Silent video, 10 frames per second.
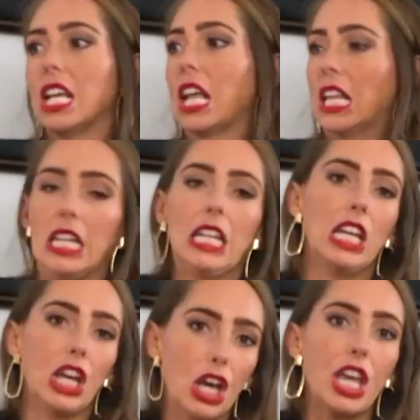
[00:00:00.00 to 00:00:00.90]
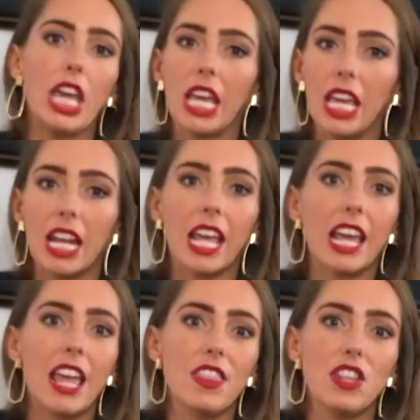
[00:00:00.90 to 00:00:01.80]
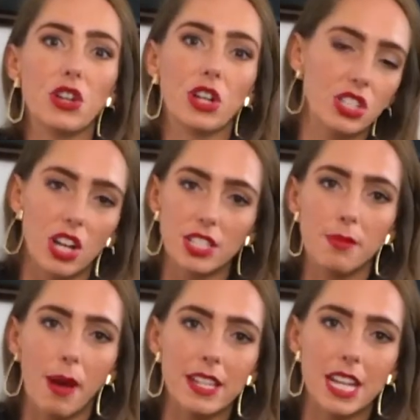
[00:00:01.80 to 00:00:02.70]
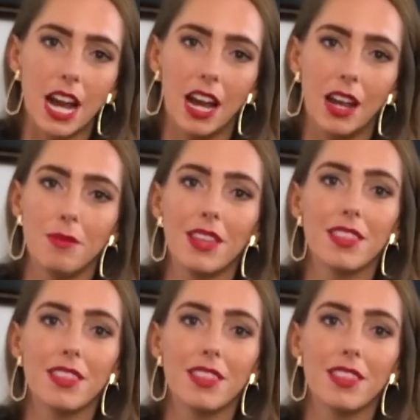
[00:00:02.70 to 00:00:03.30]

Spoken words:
cleaning and cooking, getting it, and then you're exhausted by the time